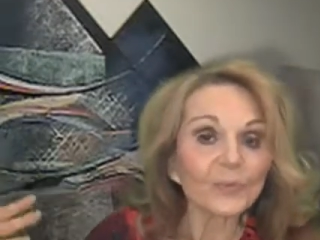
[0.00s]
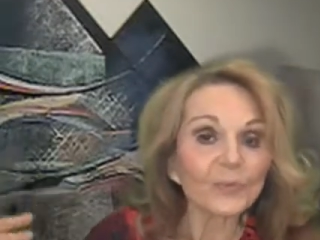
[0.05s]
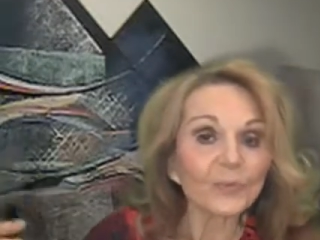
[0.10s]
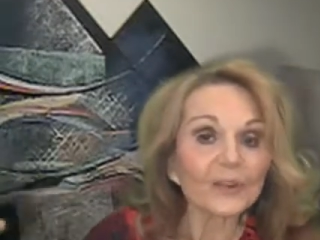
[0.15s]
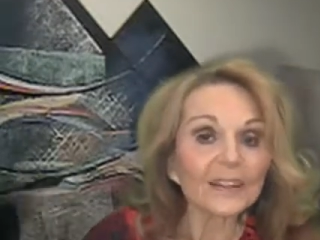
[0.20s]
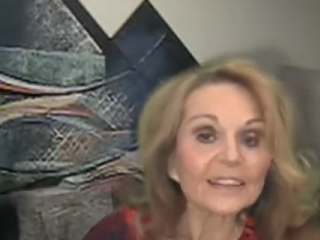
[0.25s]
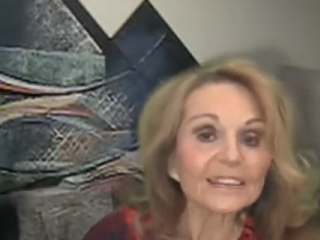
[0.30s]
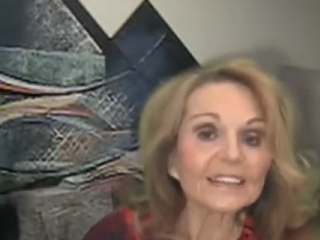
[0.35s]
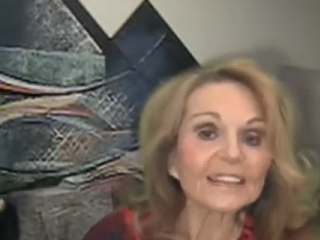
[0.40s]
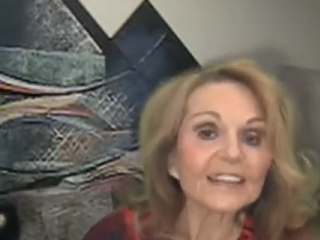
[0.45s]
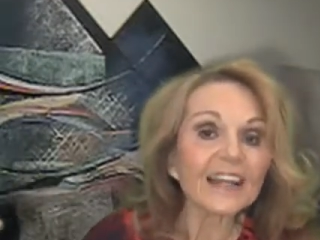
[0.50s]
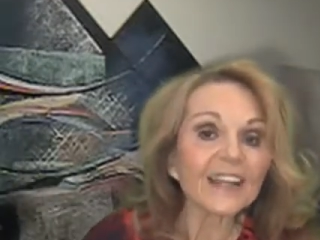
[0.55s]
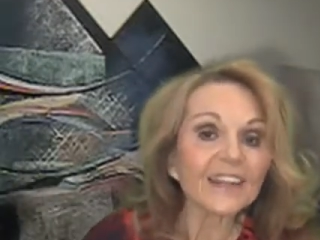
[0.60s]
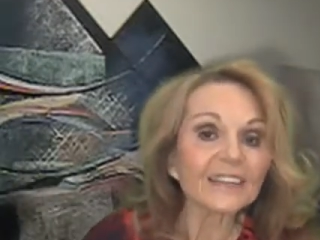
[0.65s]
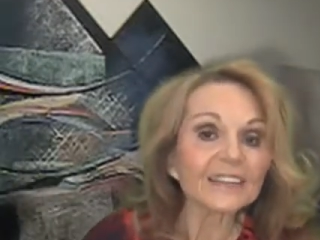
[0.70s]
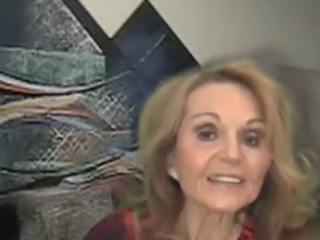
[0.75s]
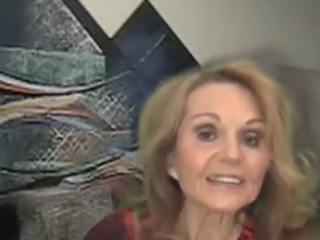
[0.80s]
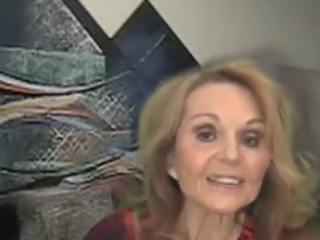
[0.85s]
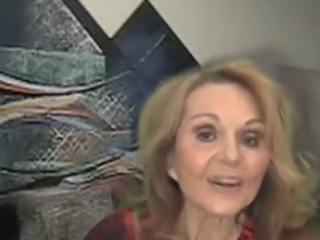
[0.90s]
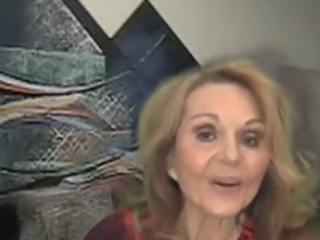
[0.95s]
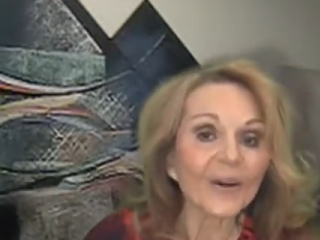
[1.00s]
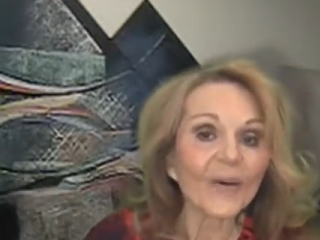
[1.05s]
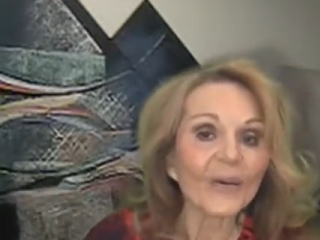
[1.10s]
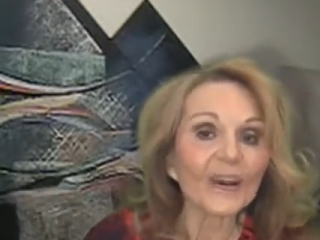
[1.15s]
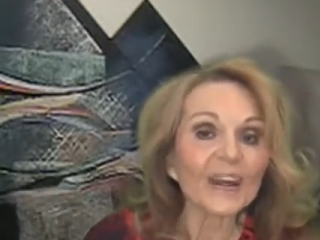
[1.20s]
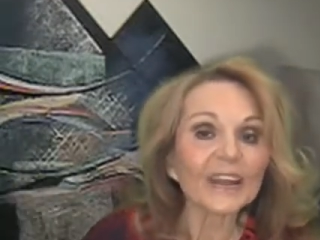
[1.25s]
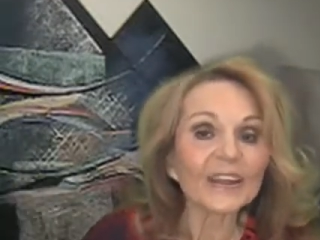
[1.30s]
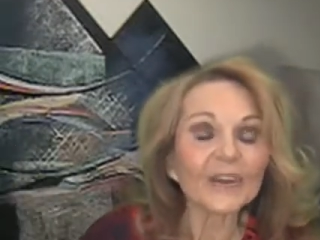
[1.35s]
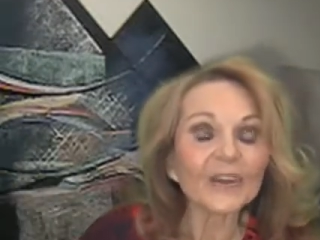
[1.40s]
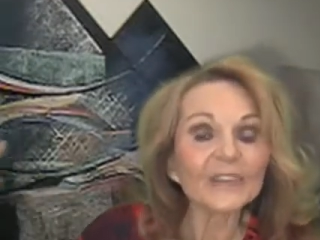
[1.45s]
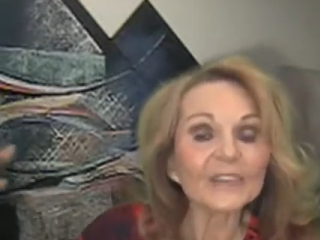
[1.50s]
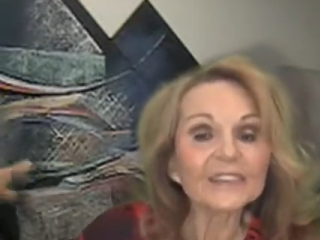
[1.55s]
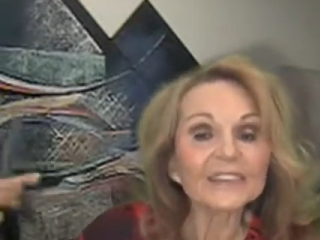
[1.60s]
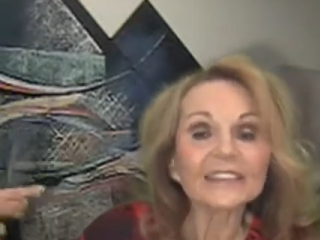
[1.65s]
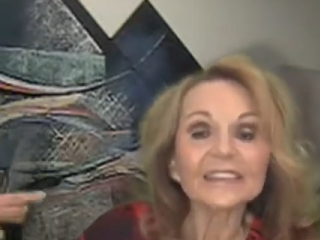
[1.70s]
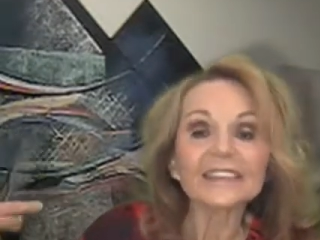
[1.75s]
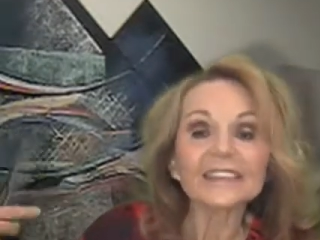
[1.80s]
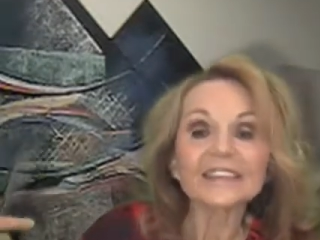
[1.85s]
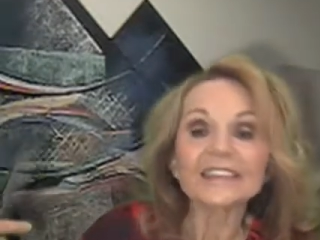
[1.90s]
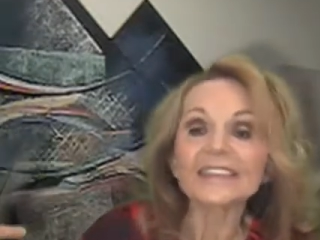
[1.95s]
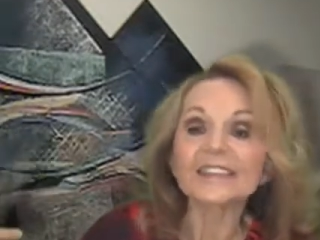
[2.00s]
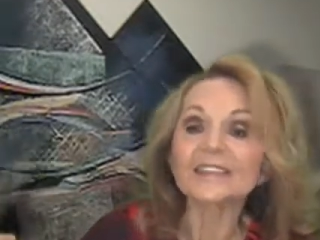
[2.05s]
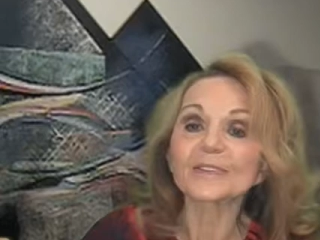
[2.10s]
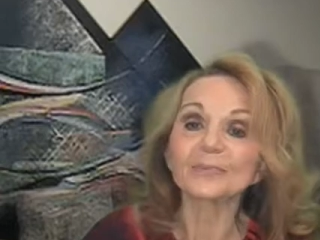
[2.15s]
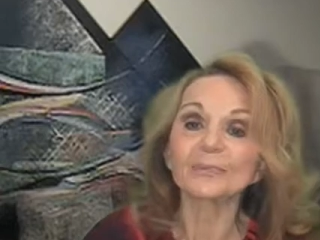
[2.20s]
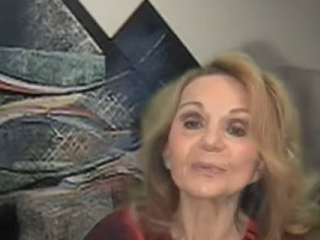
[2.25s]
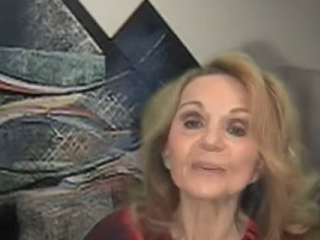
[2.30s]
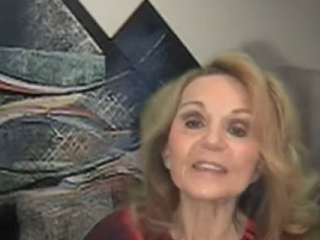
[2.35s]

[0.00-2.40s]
what it does though, it goes into these